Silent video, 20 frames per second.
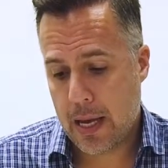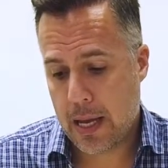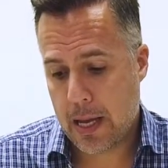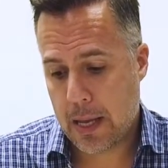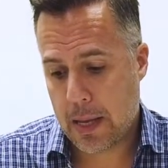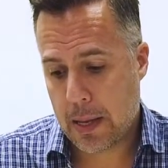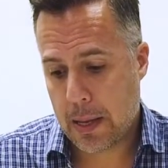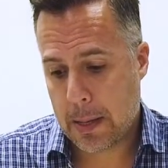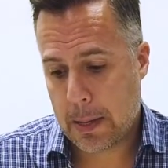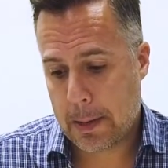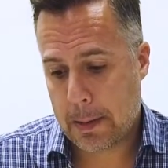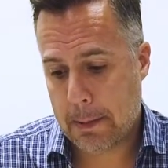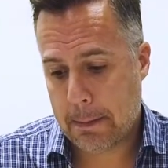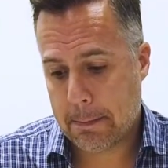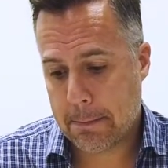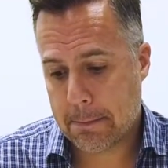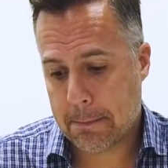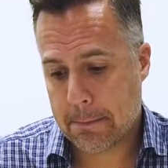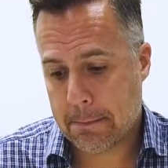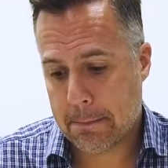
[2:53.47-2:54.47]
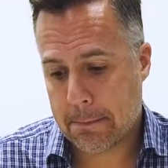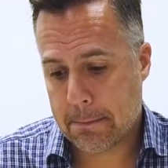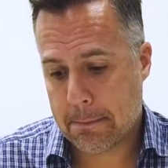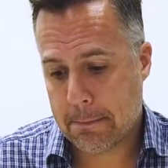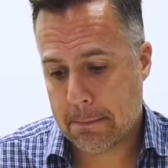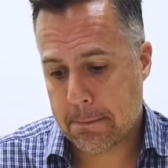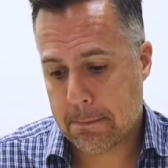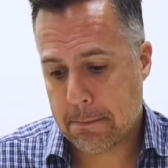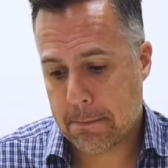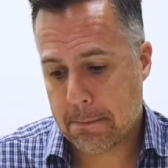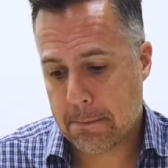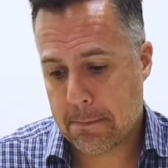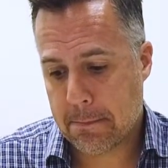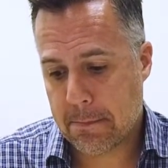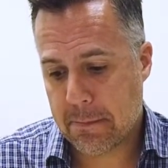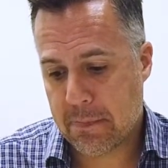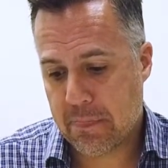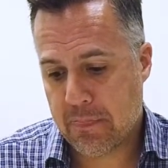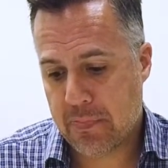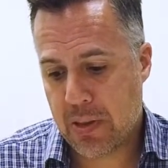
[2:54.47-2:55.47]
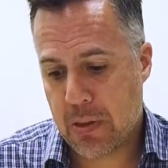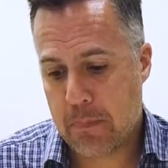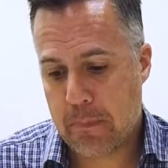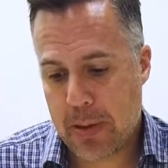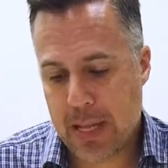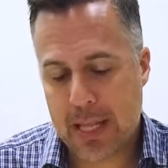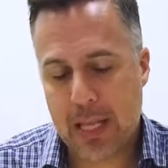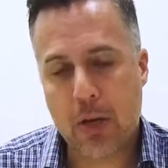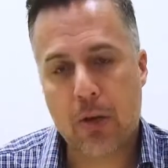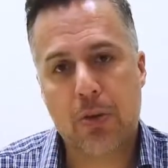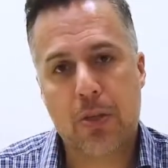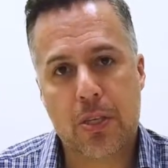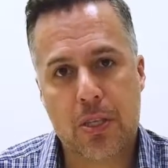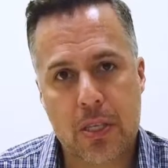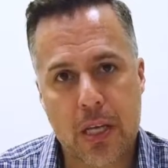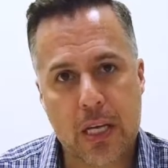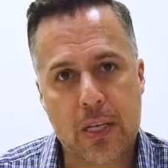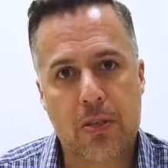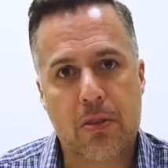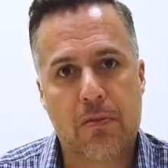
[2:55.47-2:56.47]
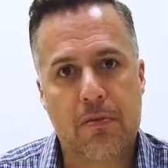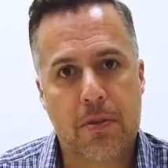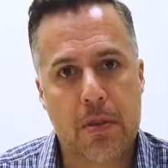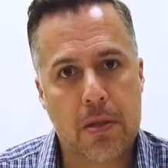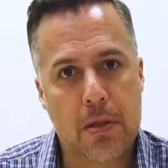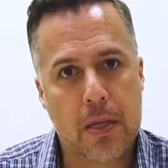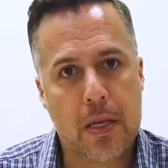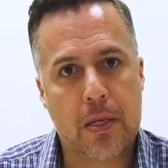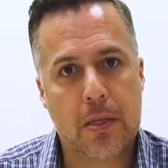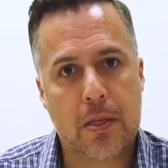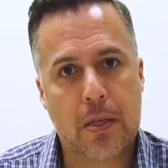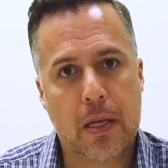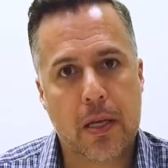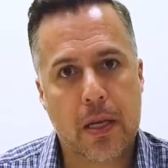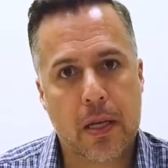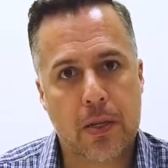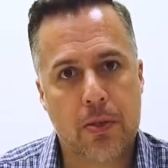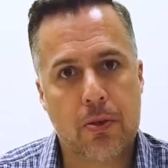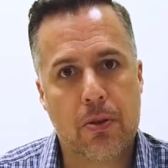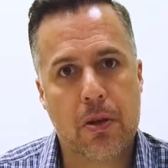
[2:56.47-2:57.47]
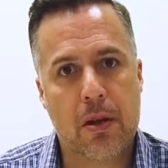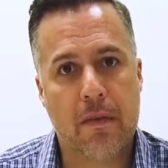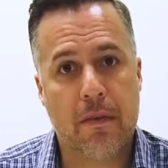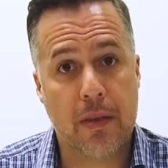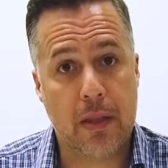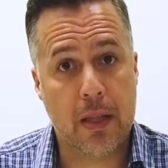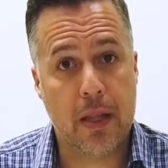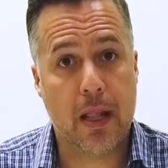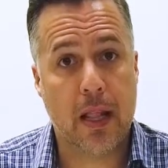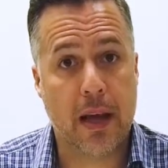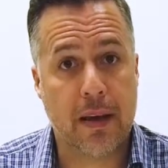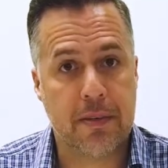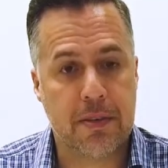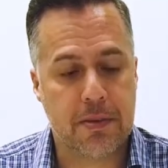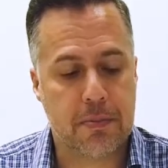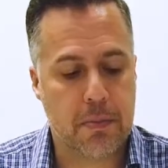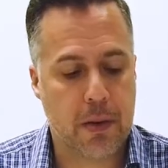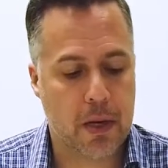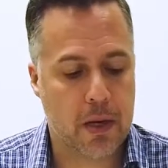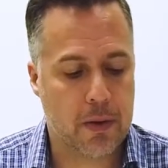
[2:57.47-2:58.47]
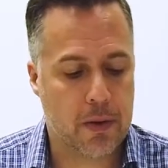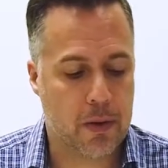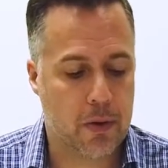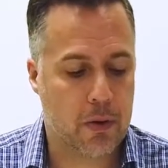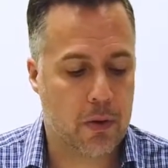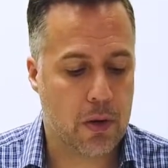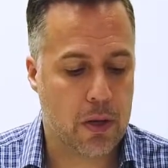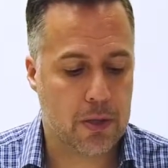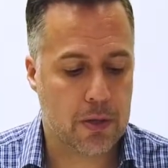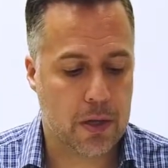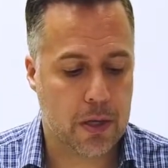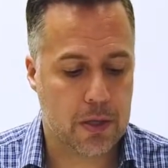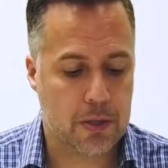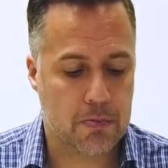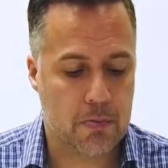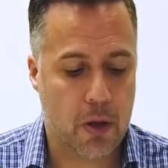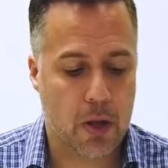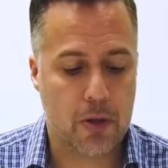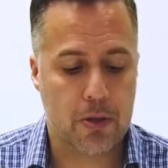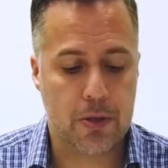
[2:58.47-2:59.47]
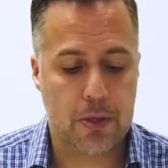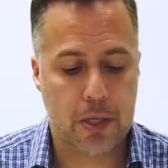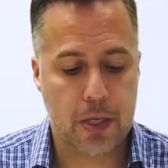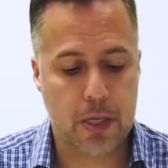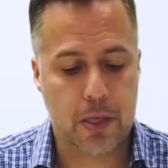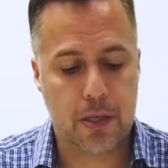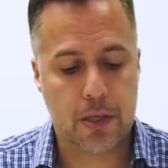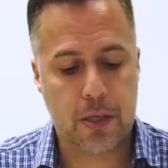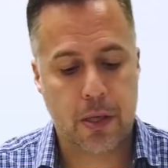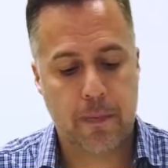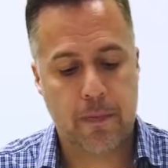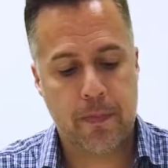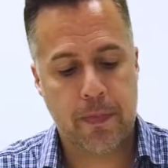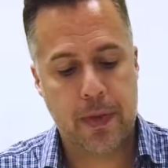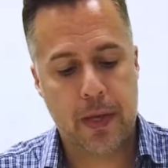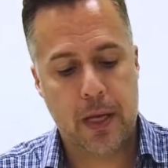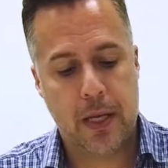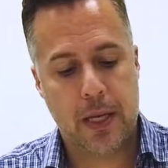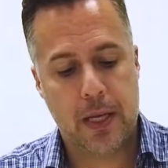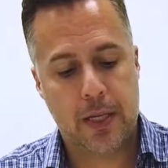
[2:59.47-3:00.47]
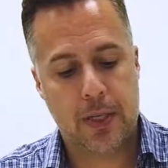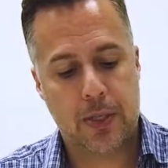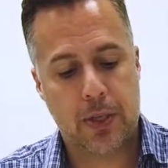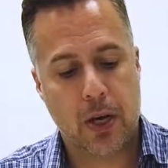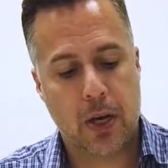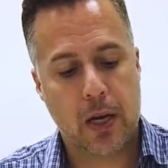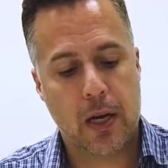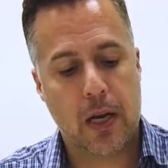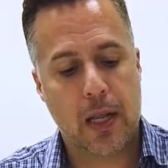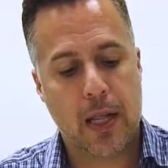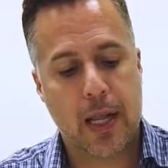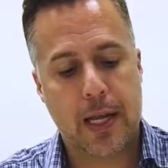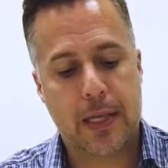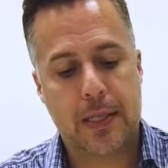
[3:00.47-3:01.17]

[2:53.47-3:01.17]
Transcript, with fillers: Um, depending on the size of the disc is going to be the lifespan. You know, a, a, smaller disc is not going to